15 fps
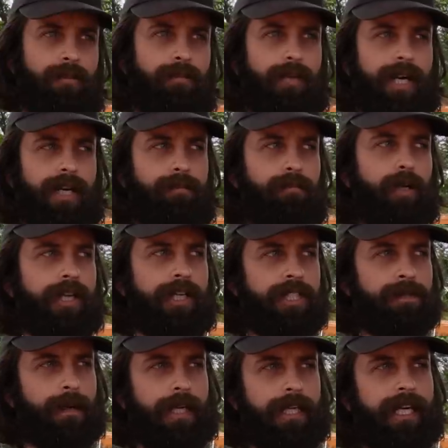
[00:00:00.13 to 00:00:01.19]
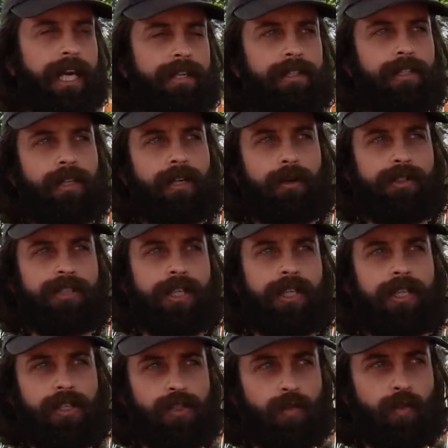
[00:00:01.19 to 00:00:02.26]
Bad Brains by Kathe
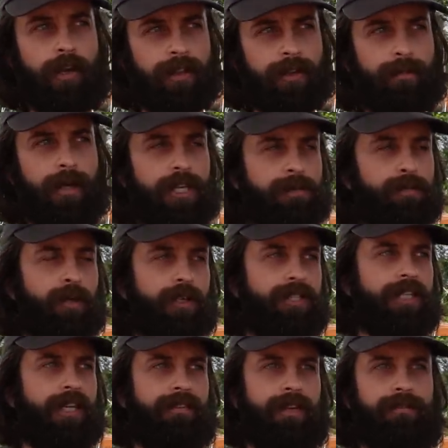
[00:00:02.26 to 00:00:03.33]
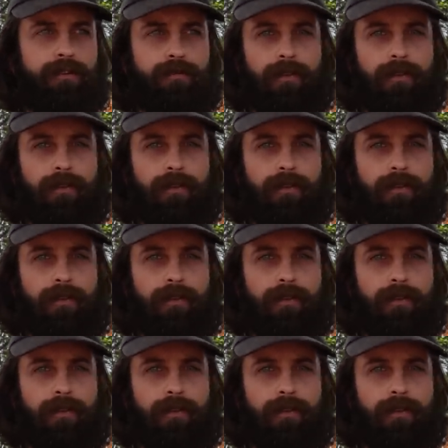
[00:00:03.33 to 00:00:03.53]
Koja is one of the best books I've ever